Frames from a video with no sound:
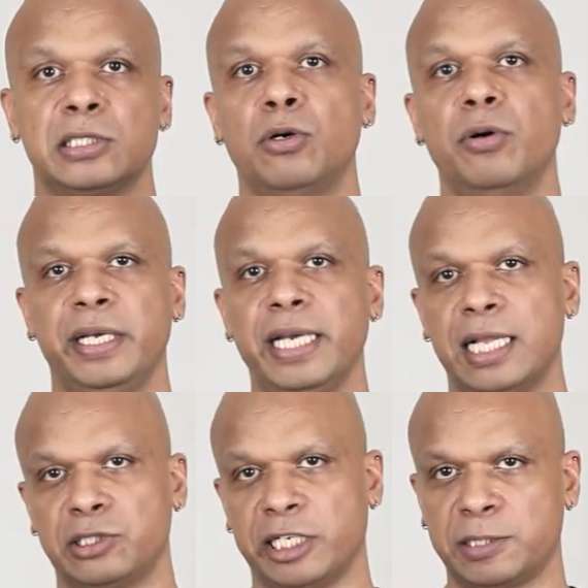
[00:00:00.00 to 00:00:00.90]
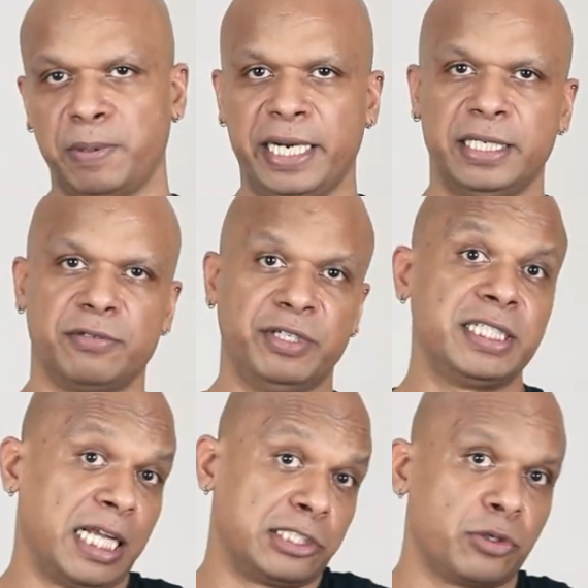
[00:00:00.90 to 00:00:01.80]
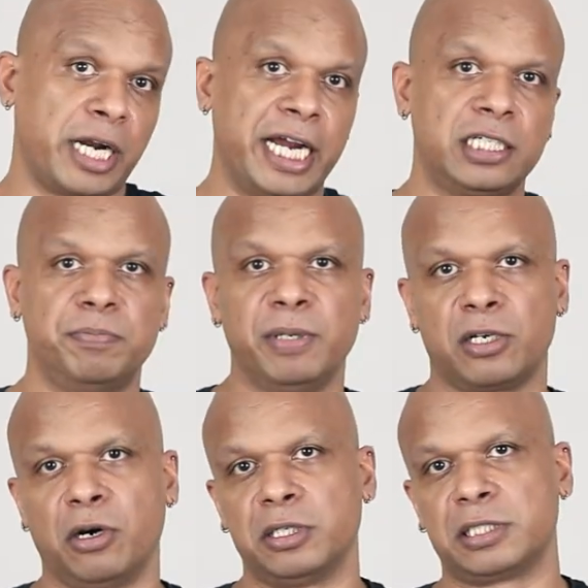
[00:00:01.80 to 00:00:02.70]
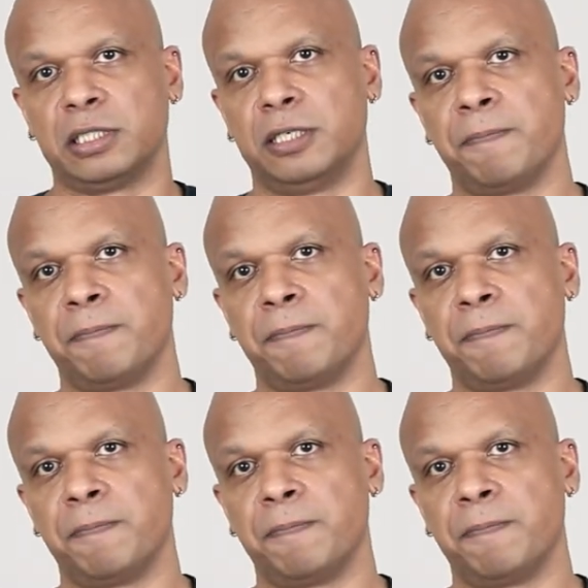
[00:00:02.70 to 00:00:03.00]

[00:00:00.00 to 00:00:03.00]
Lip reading: So he also explained, which is also right, because